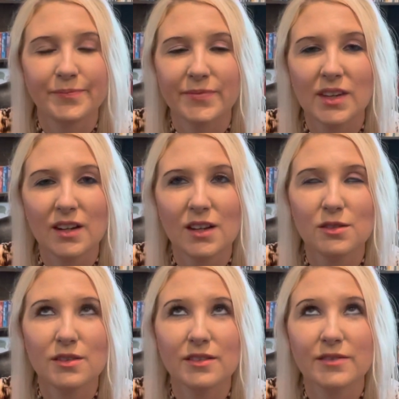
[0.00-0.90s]
you
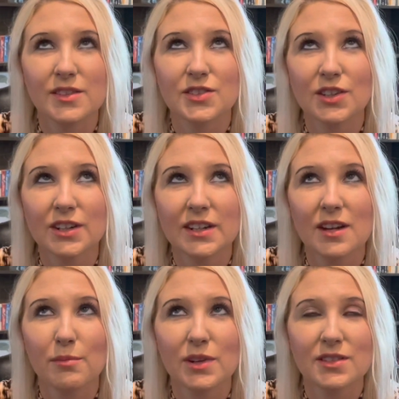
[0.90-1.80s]
know, certain
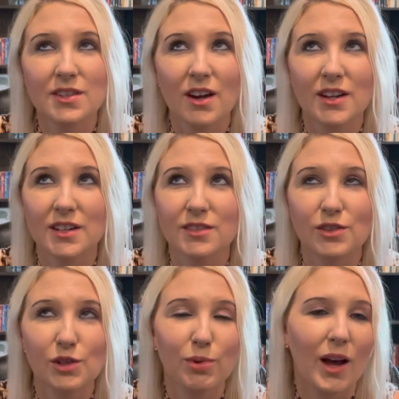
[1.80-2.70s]
numbers are
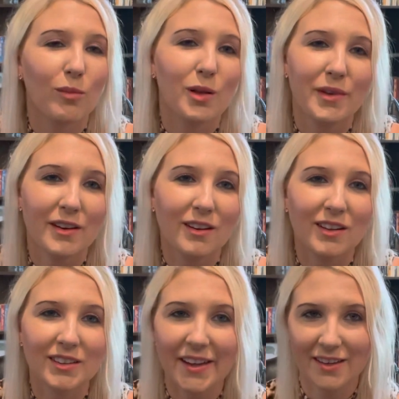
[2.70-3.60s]
no problem at
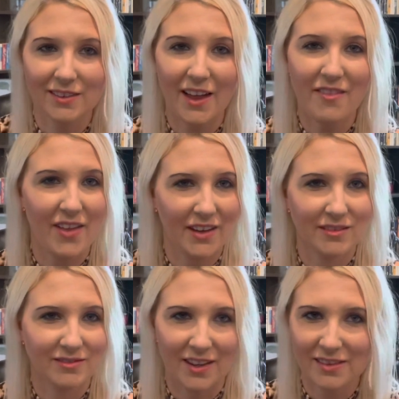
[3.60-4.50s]
all, like
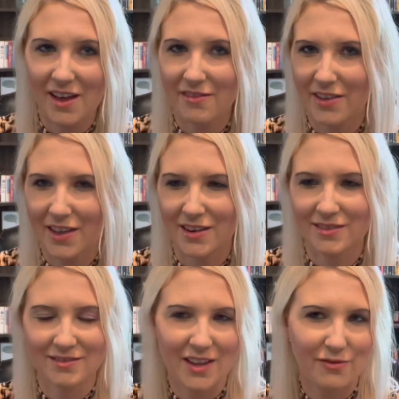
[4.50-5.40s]
11.
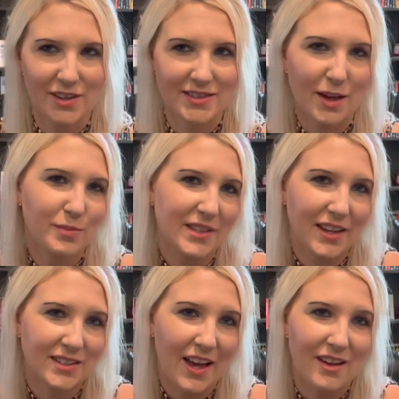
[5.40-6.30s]
11, if it's
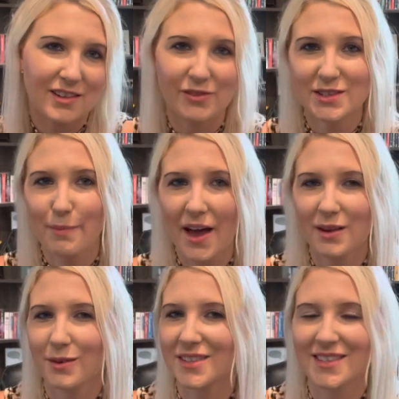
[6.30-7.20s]
upside down, if it's
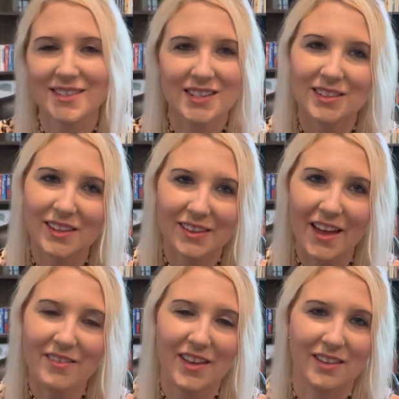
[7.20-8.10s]
backwards, it's still
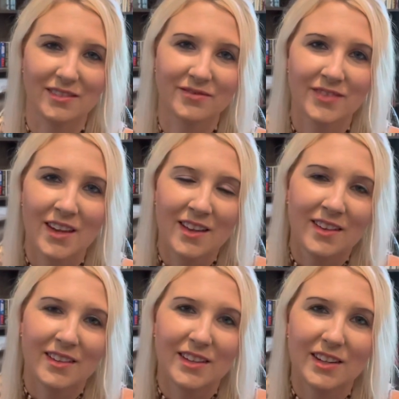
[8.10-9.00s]
11.
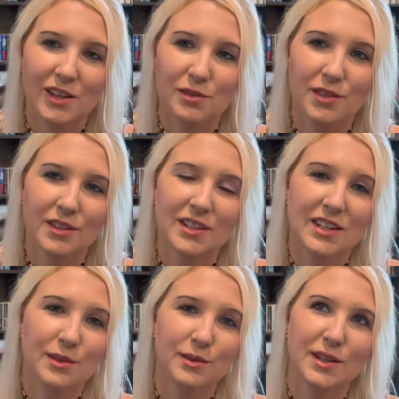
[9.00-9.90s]
You know,
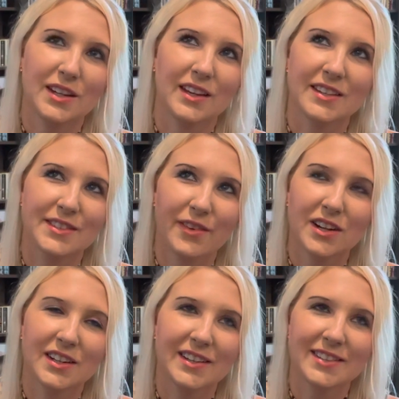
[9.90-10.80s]
33 is
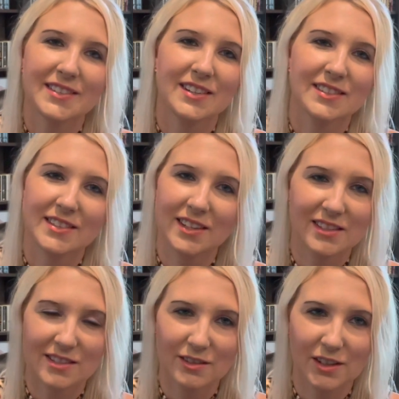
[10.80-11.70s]
very easy to see,
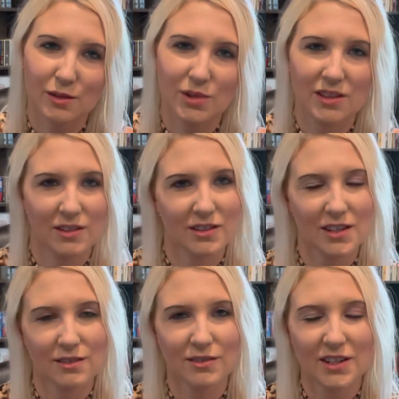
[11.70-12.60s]
it's still going to be
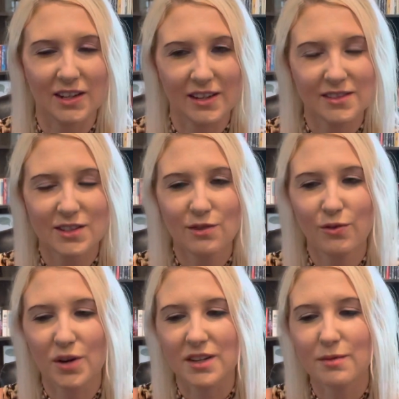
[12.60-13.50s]
33, and so
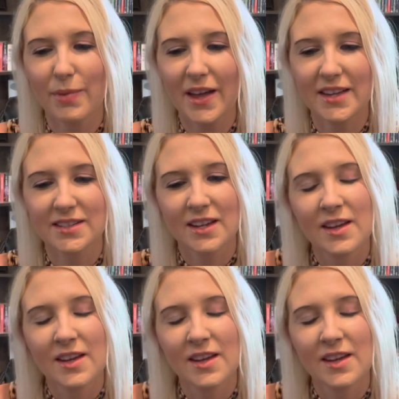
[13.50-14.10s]
forth. But